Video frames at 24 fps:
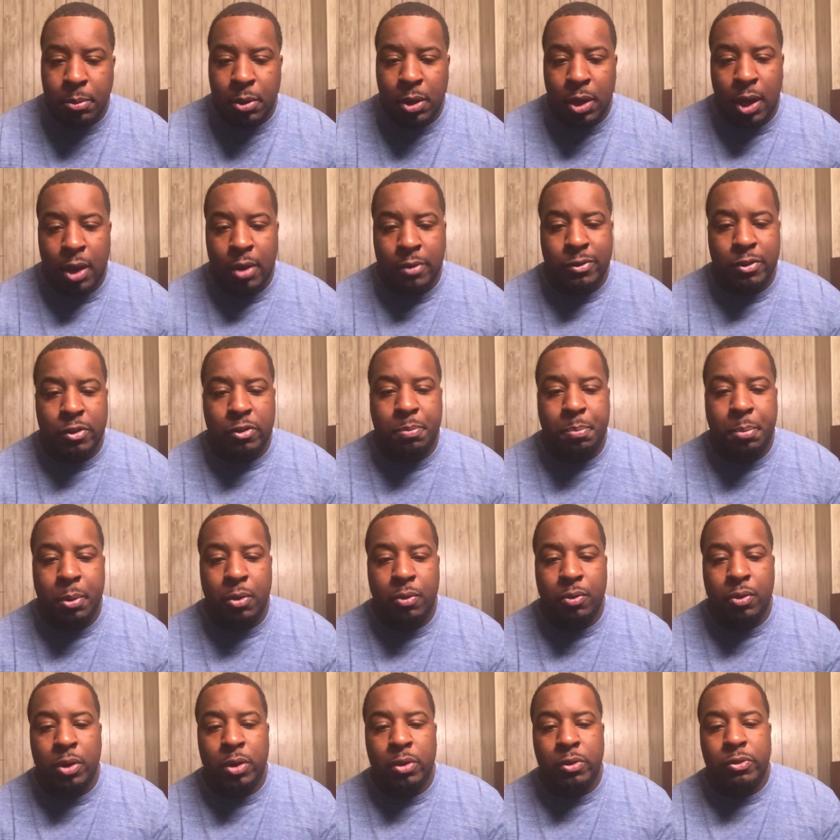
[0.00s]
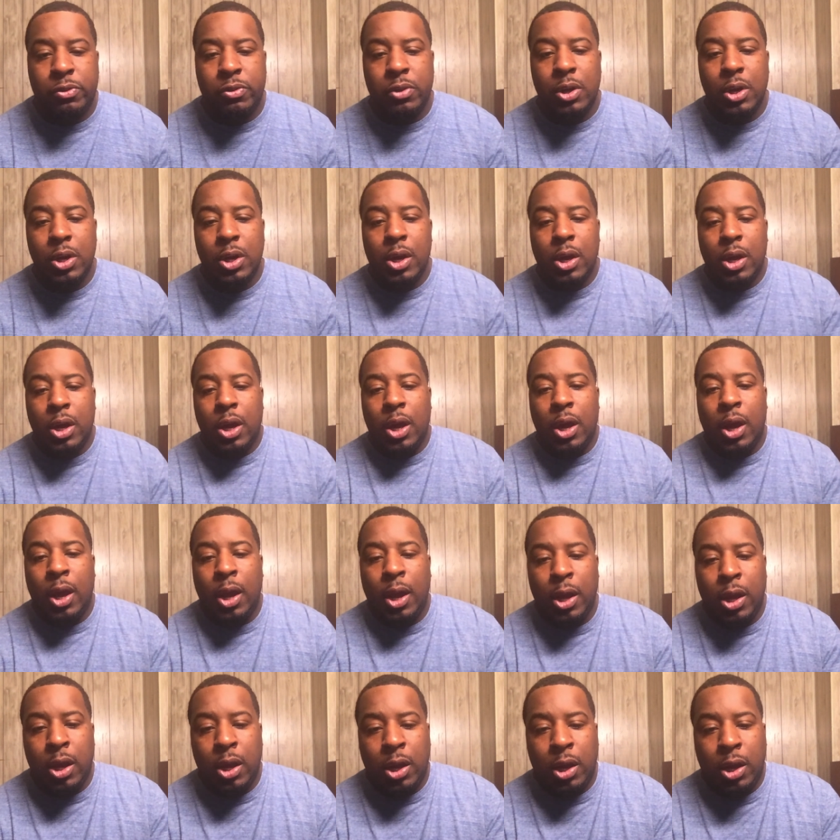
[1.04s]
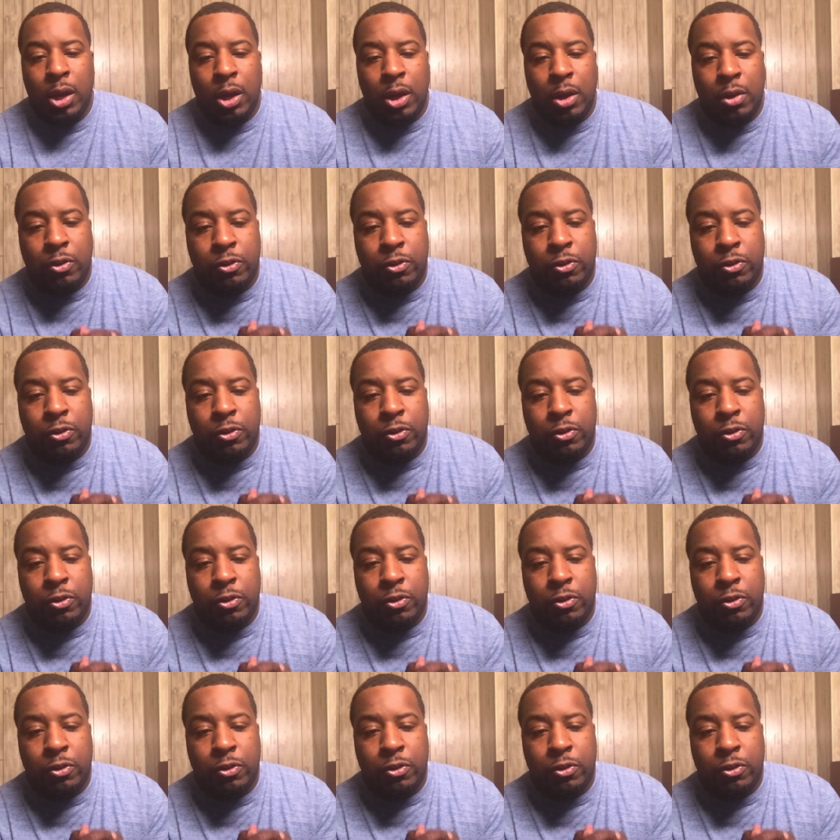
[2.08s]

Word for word: has experienced and